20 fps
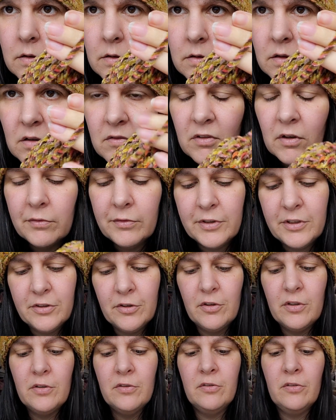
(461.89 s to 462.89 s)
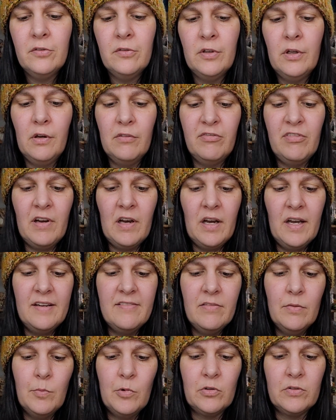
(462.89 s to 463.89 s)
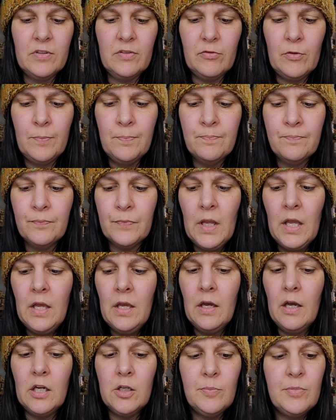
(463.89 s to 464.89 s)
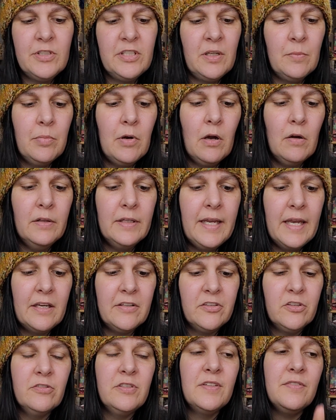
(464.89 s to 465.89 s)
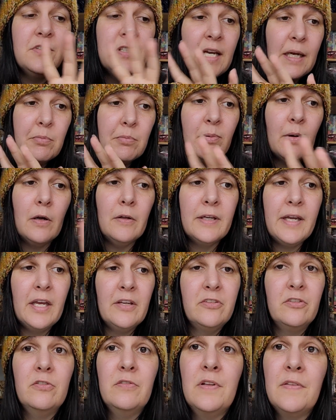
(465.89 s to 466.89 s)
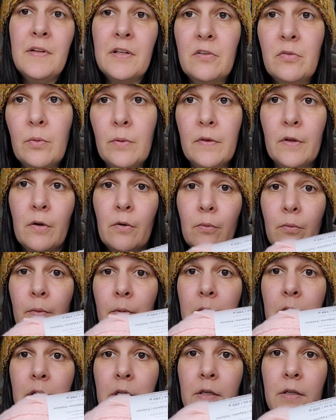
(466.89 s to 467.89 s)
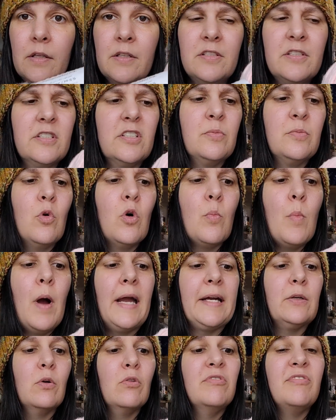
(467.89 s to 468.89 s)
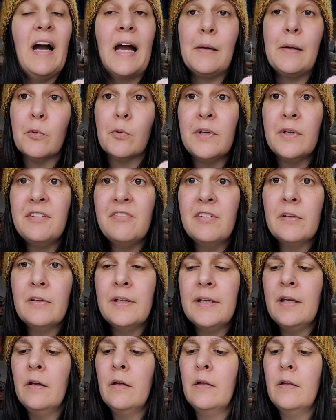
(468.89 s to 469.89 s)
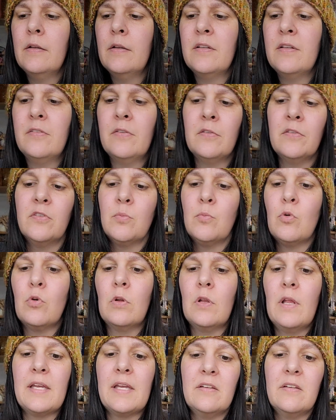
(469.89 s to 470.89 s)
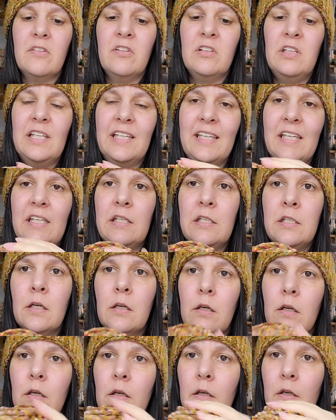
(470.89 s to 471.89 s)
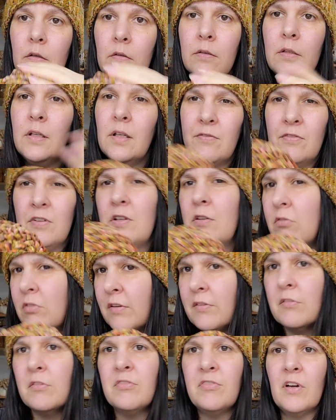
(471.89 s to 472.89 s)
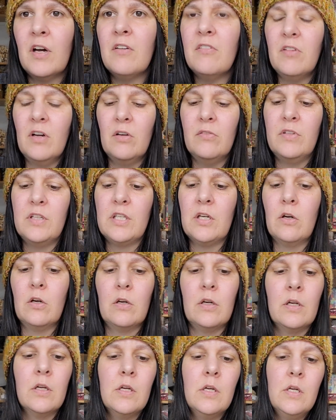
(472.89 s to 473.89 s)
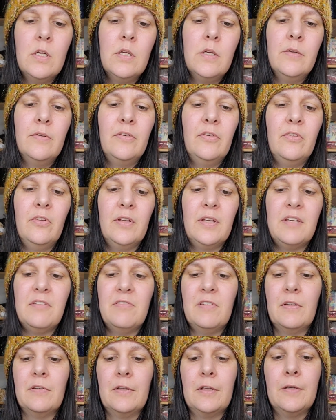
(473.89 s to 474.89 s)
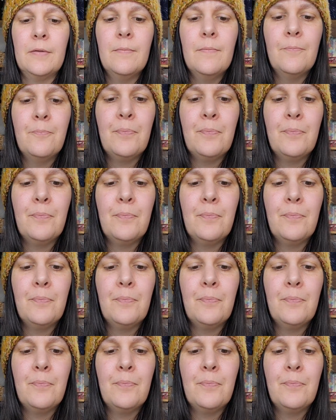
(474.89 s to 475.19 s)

Their velvets are usually a five, most of them. 100% polyester. Different type of polyester than this one, though. This one's more microfibery feeling. This one's more like slicky, uh, if you've ever felt velvet yarn, slicky feeling.